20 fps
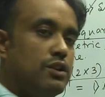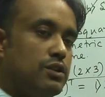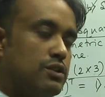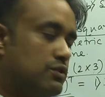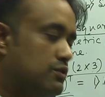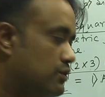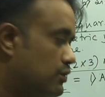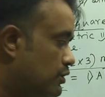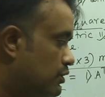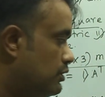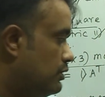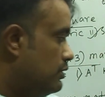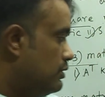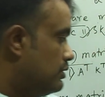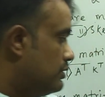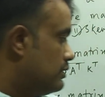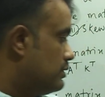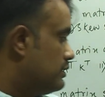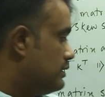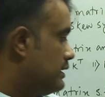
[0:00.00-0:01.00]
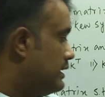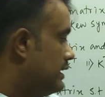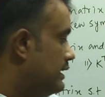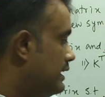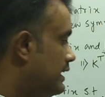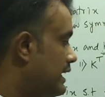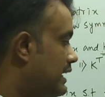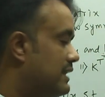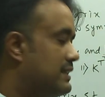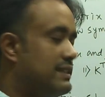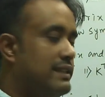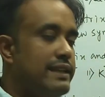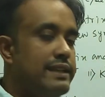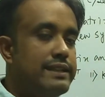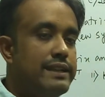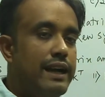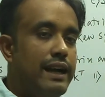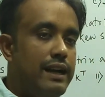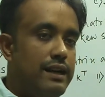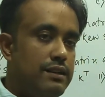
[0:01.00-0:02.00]
So here
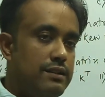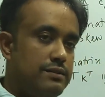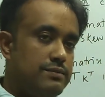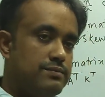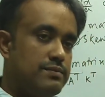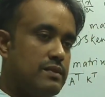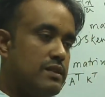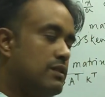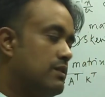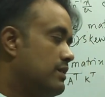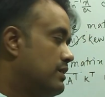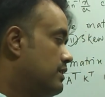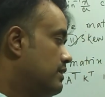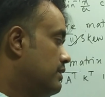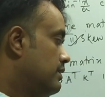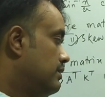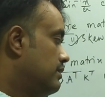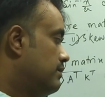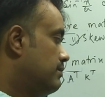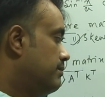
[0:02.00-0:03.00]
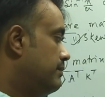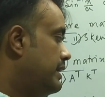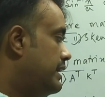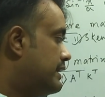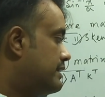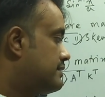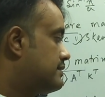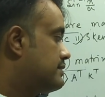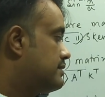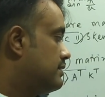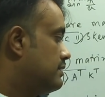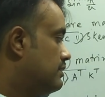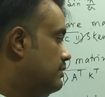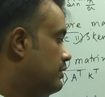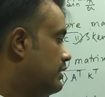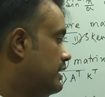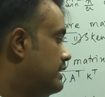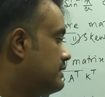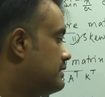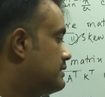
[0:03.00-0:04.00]
theta makes
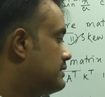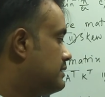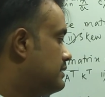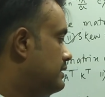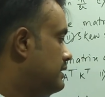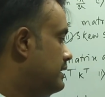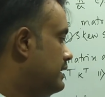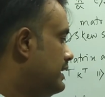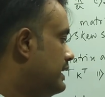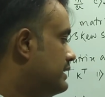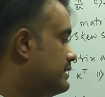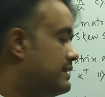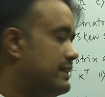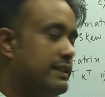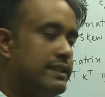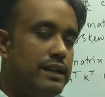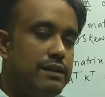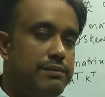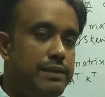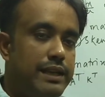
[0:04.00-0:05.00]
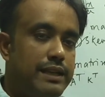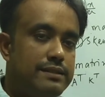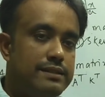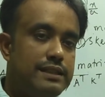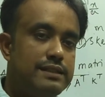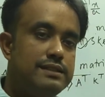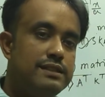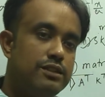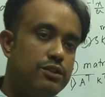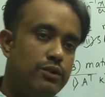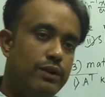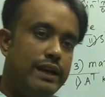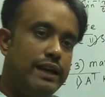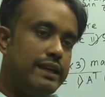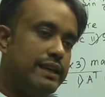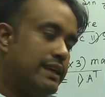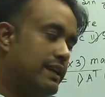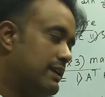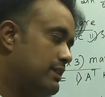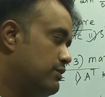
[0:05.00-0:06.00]
a 0
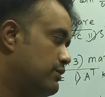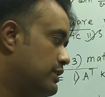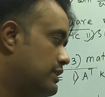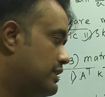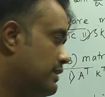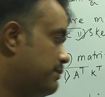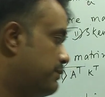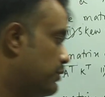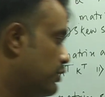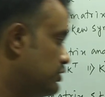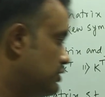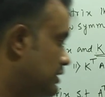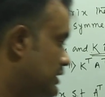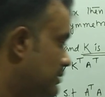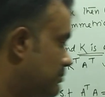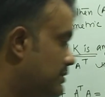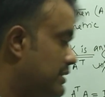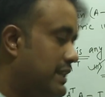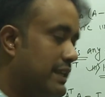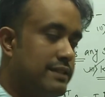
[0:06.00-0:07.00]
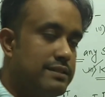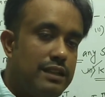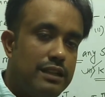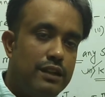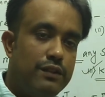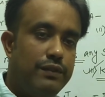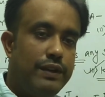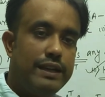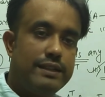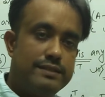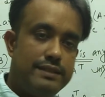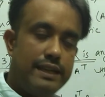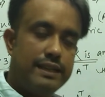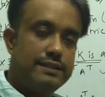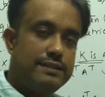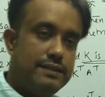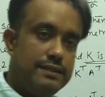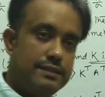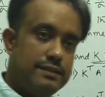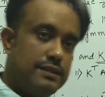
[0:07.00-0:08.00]
angle with the positive direction of
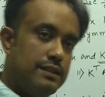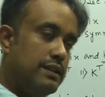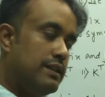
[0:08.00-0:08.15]
x-axis.